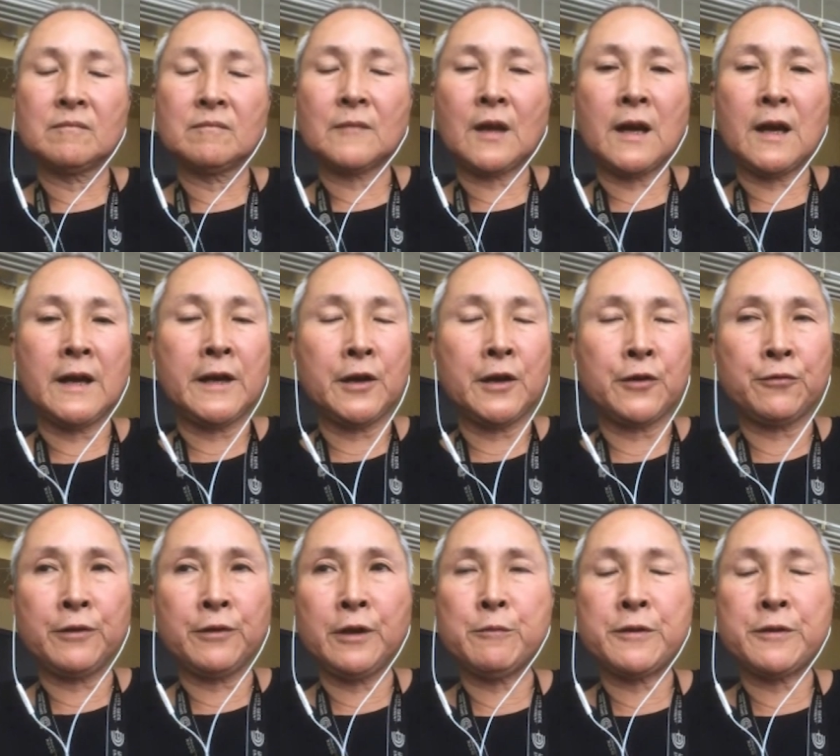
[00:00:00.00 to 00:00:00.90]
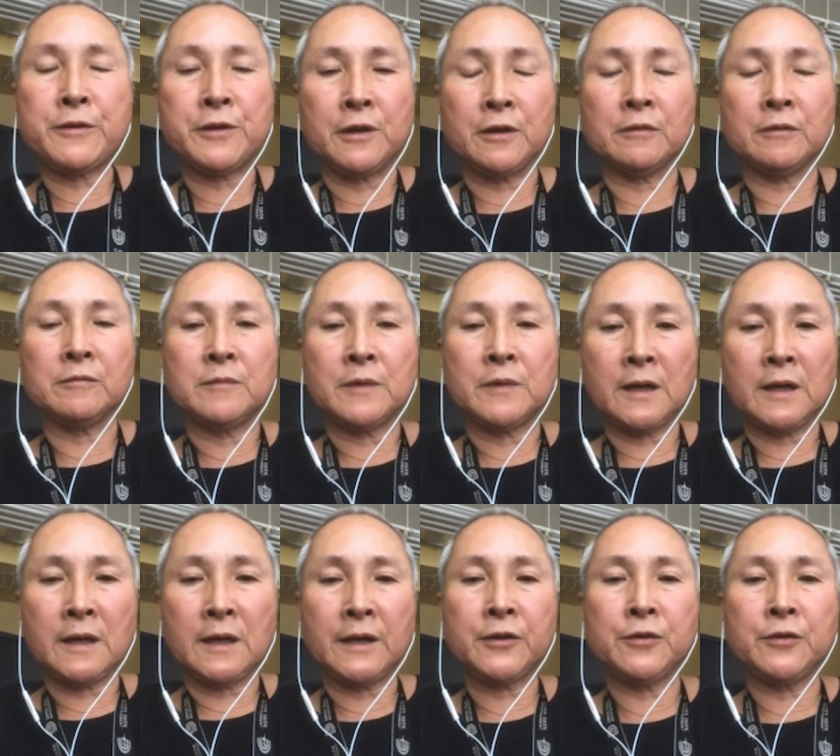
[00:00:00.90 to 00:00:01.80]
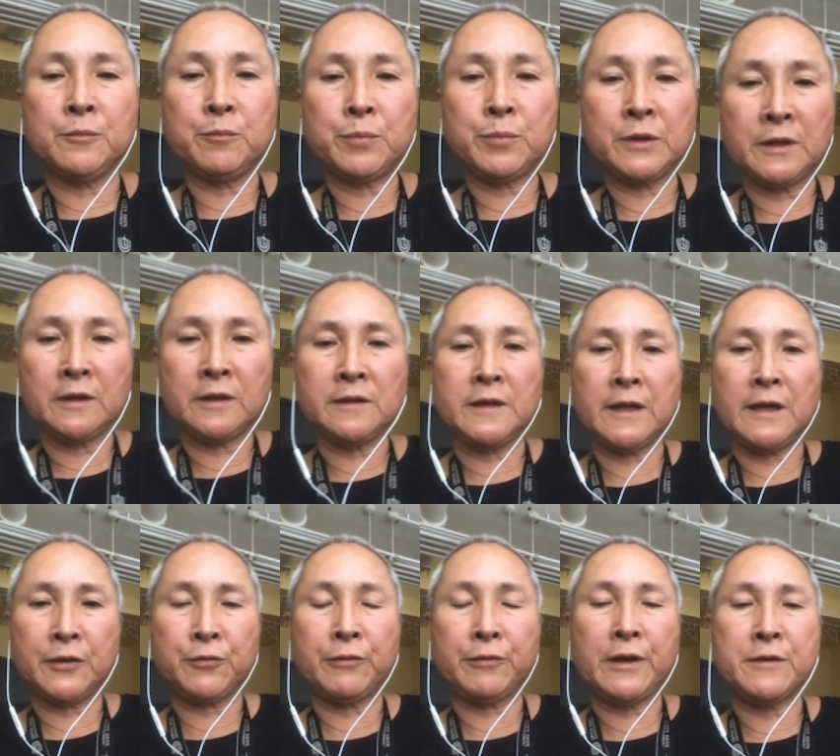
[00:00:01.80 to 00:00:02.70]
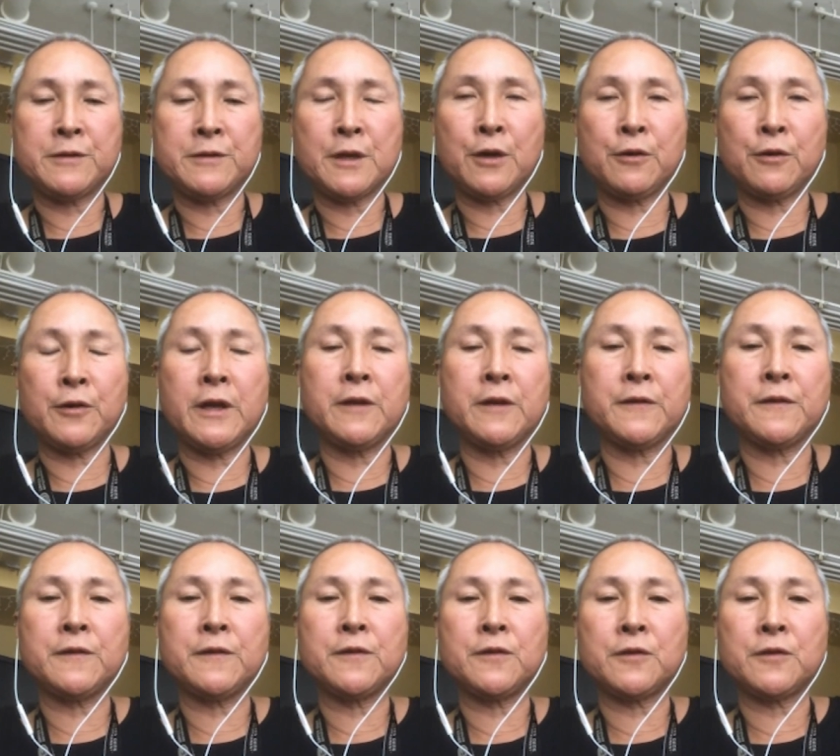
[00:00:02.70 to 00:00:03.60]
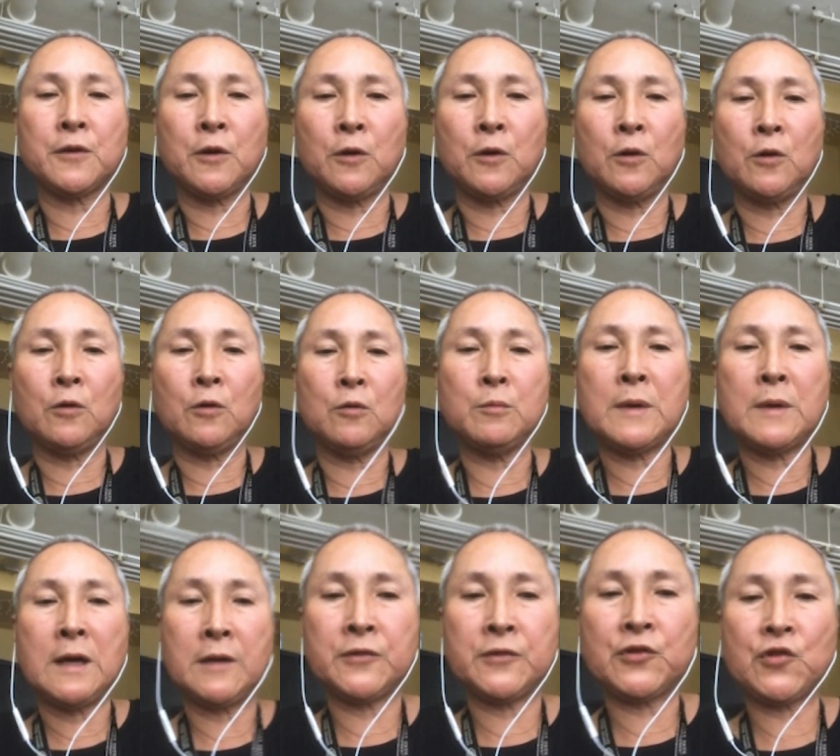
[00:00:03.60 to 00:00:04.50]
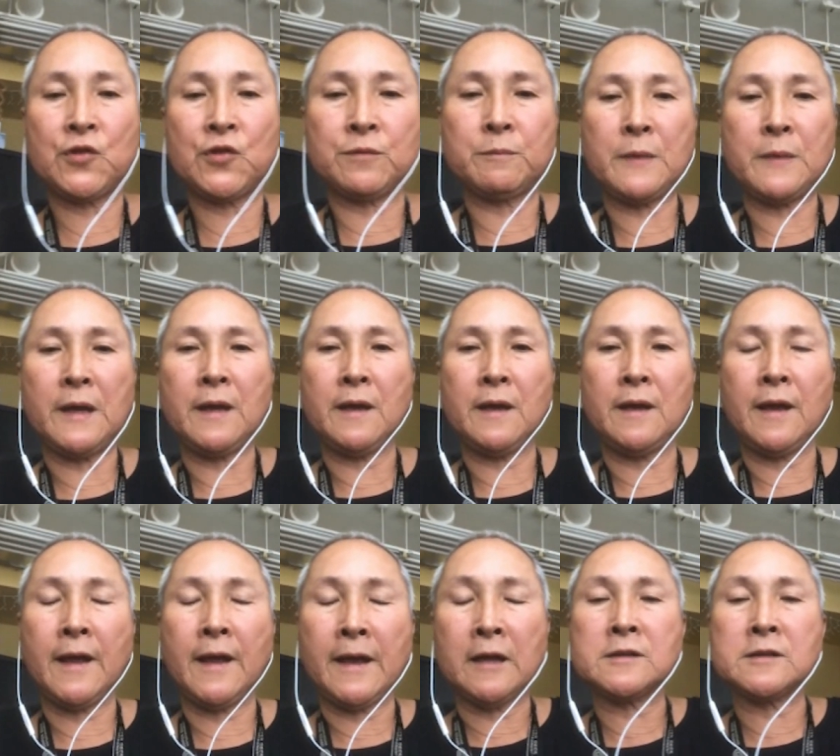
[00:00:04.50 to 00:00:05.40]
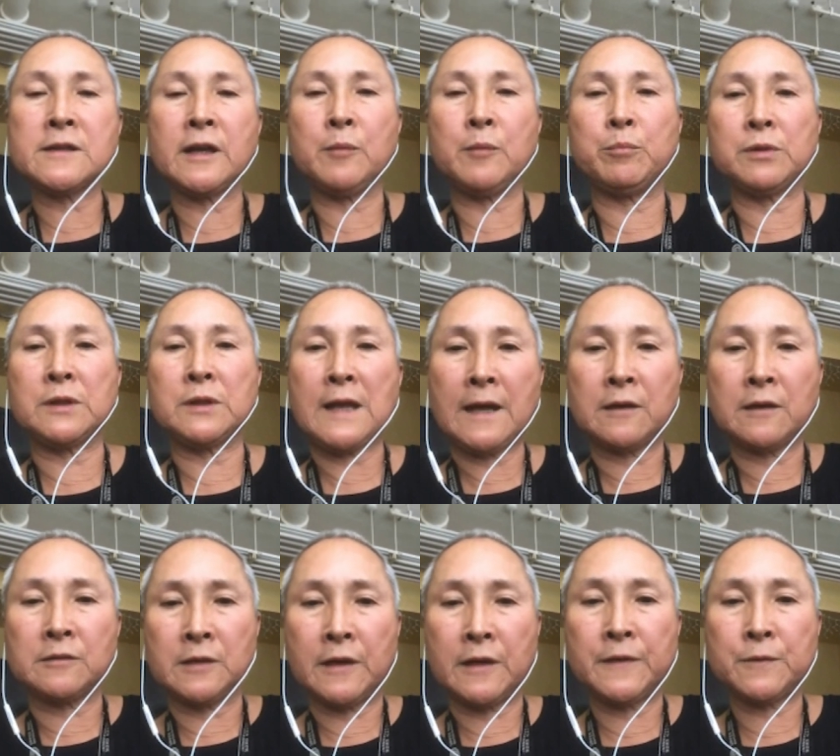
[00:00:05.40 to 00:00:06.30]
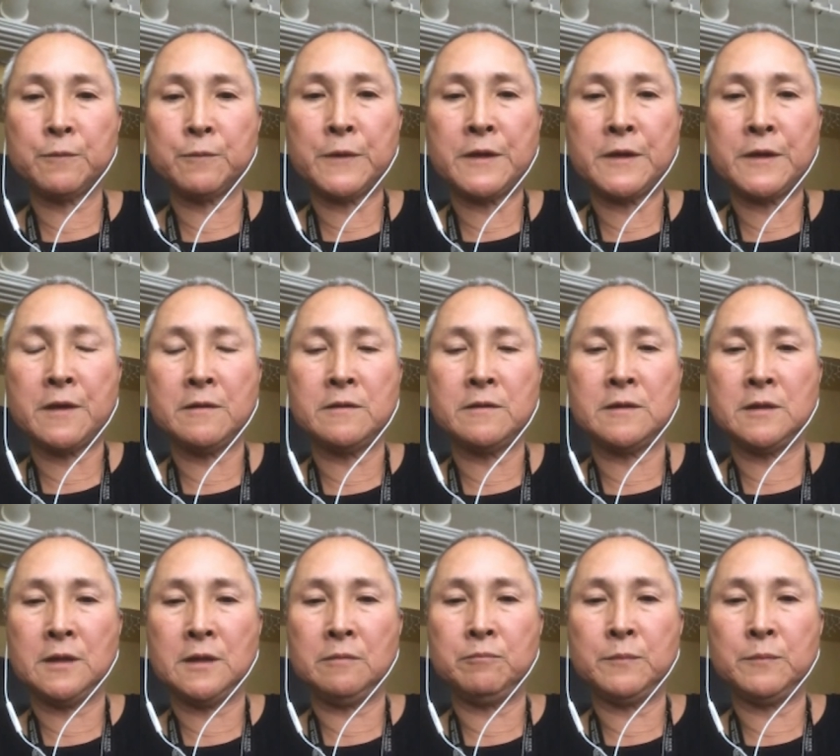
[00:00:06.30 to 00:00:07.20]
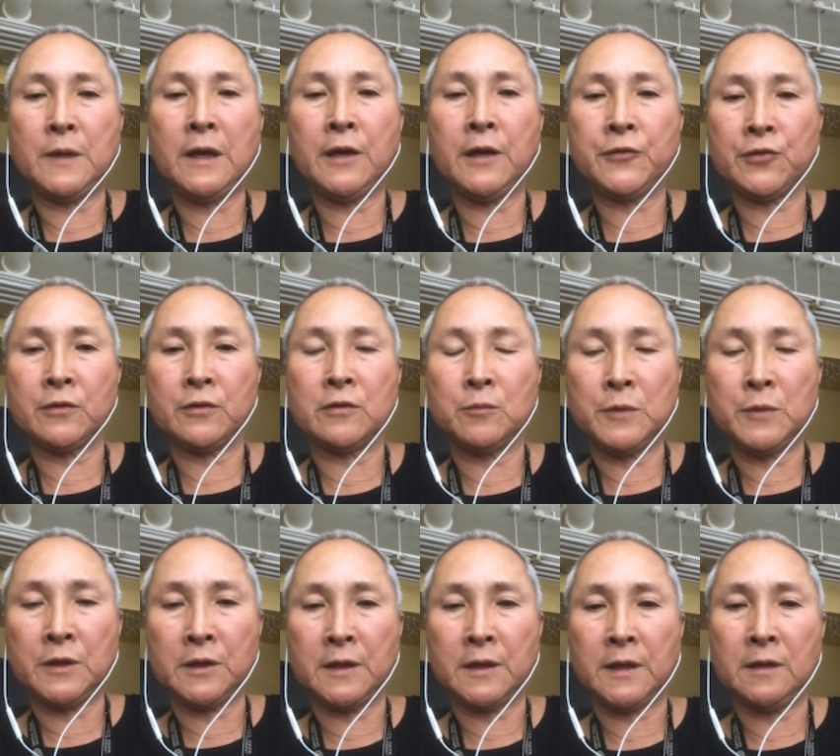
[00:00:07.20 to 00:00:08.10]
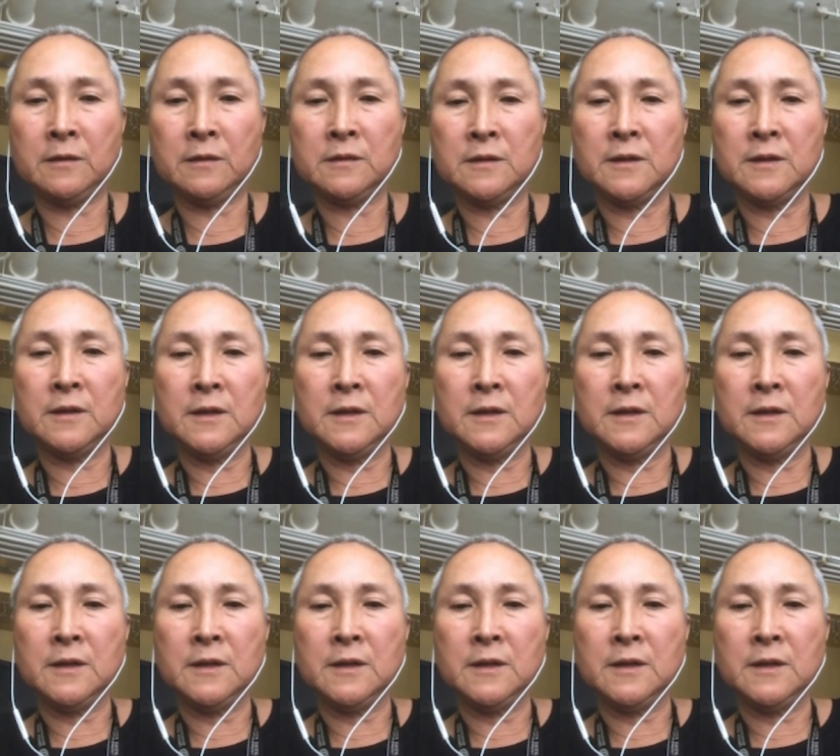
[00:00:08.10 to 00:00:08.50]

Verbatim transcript: I agree with you. I completely agree. There is so much anti-blackness within the Asian community,